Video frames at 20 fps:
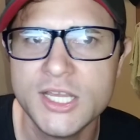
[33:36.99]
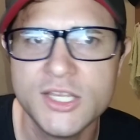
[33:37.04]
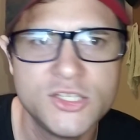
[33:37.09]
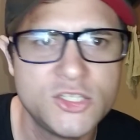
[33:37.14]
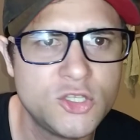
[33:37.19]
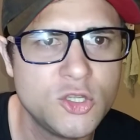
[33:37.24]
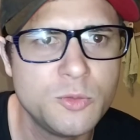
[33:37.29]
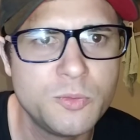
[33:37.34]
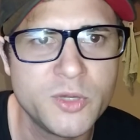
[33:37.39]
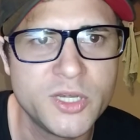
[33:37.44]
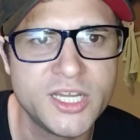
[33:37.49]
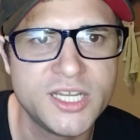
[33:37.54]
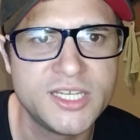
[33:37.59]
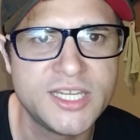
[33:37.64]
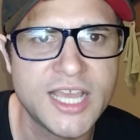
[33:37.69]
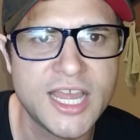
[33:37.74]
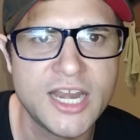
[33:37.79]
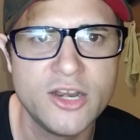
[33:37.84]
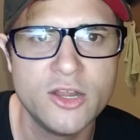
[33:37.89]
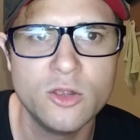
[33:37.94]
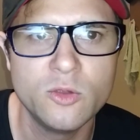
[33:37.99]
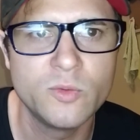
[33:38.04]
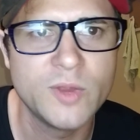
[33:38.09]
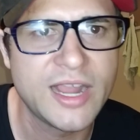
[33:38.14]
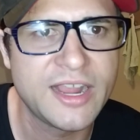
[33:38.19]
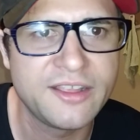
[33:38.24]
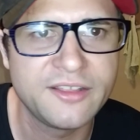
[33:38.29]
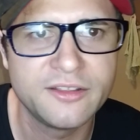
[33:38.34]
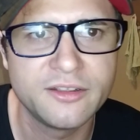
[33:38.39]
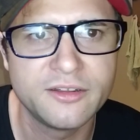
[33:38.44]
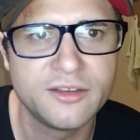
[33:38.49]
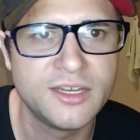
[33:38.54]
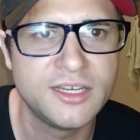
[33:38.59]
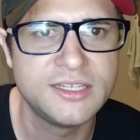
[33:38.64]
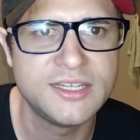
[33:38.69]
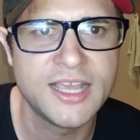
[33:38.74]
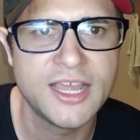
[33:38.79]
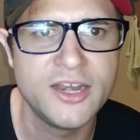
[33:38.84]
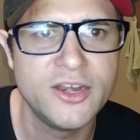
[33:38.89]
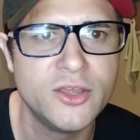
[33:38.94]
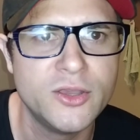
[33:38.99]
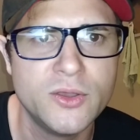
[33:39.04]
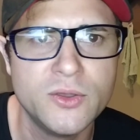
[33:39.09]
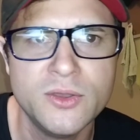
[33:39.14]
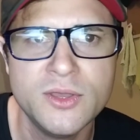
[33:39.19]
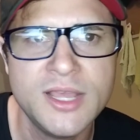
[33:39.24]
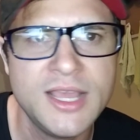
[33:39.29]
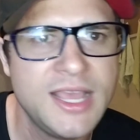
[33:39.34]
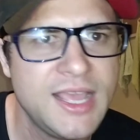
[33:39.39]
Super Nintendo, regular Nintendo.